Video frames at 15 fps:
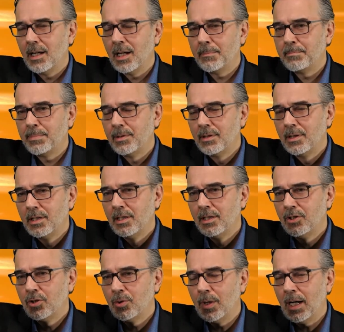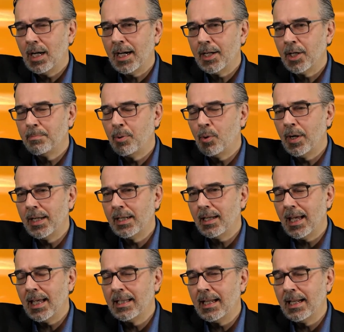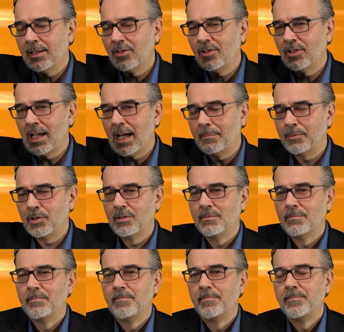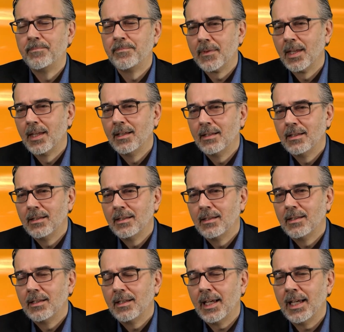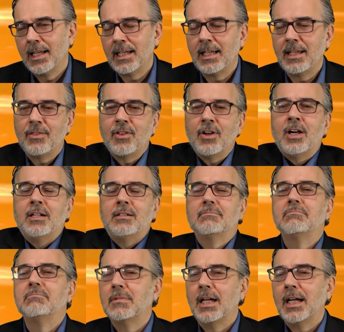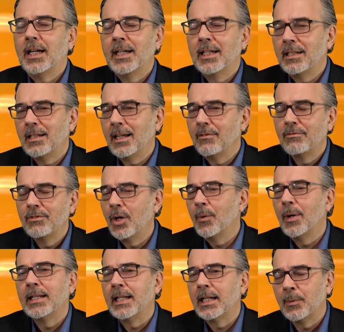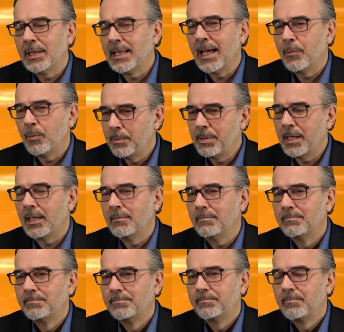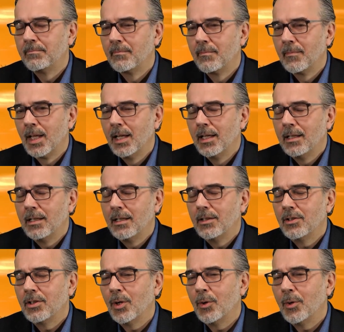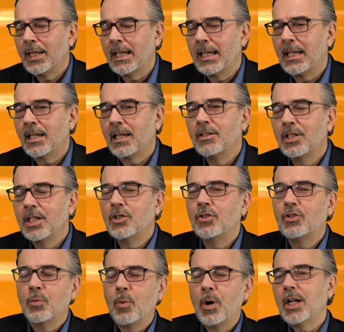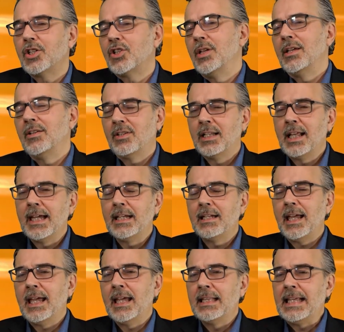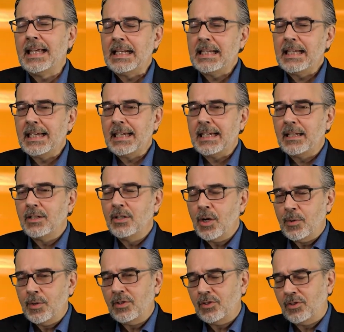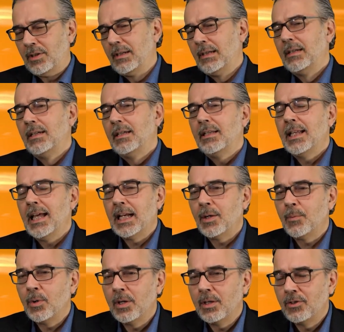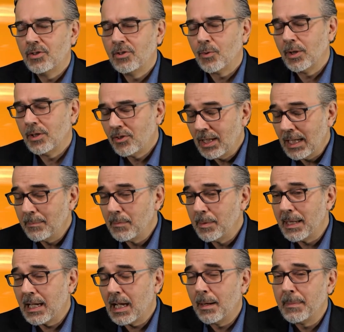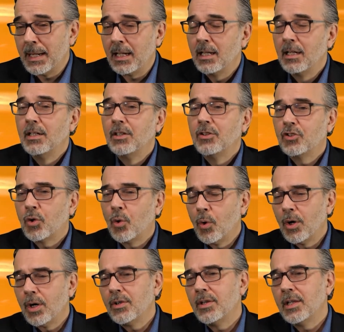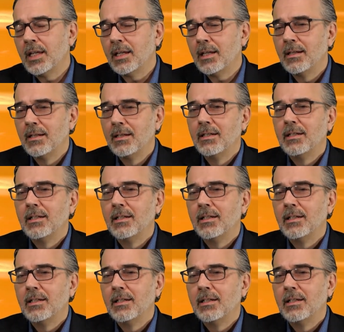up to a higher point, and then it stopped. And he thought, I have no idea what that would be. So he continued to watch this light, and then he noticed that it was, or it seemed to be coming toward the